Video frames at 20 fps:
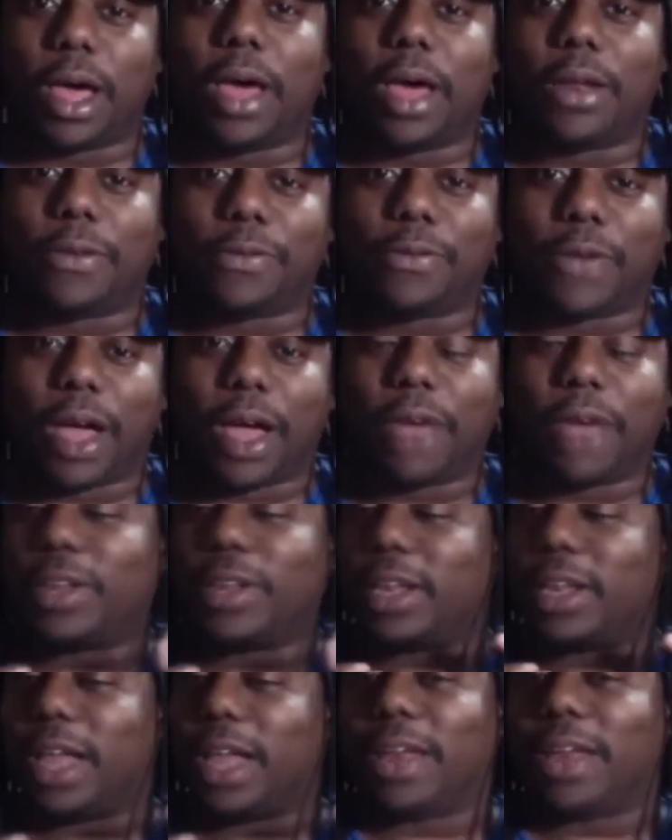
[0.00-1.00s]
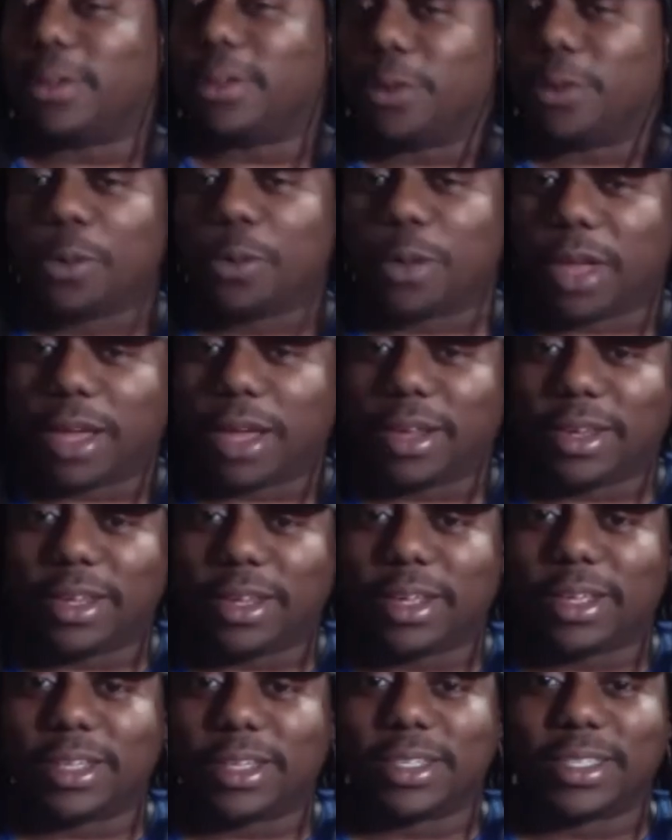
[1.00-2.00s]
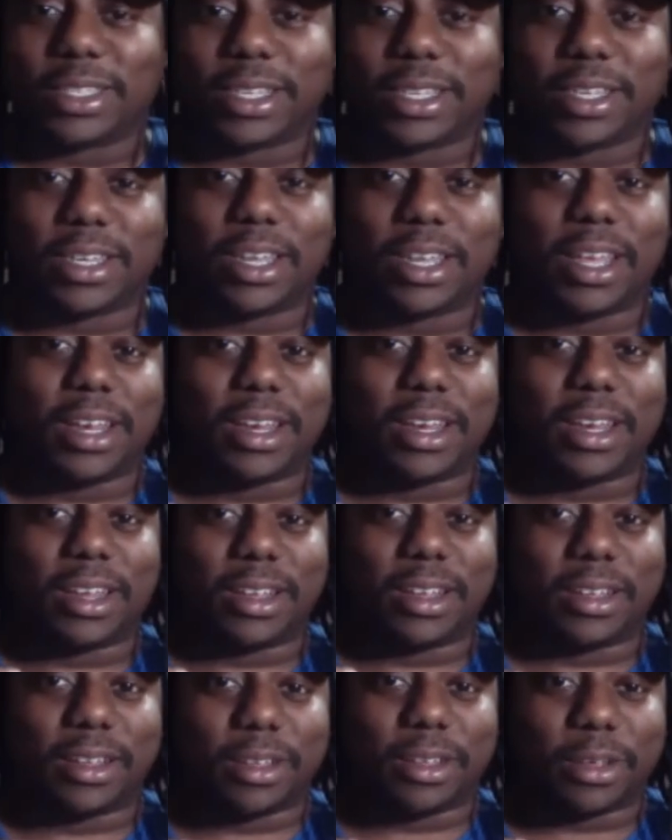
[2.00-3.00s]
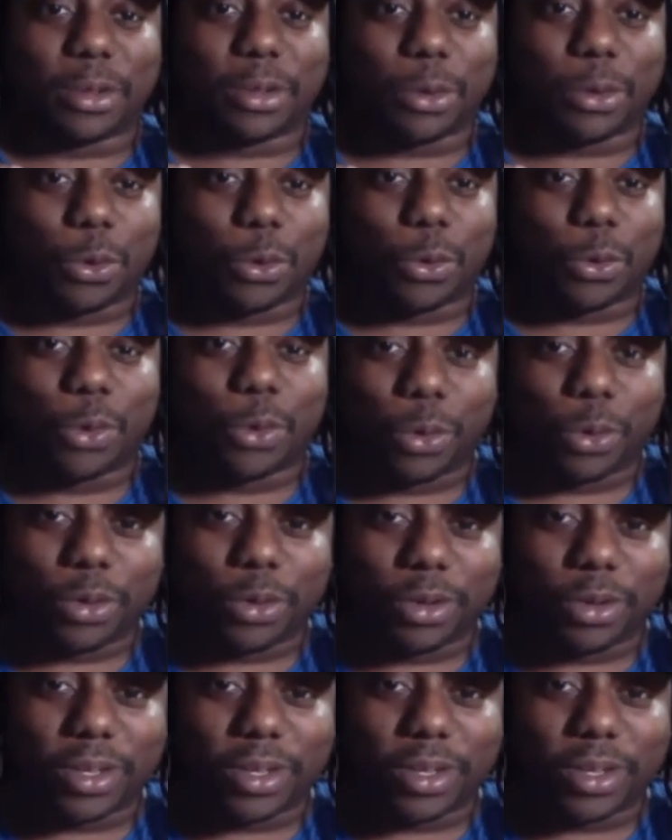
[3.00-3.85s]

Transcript: have a lot of cool ideas and the cool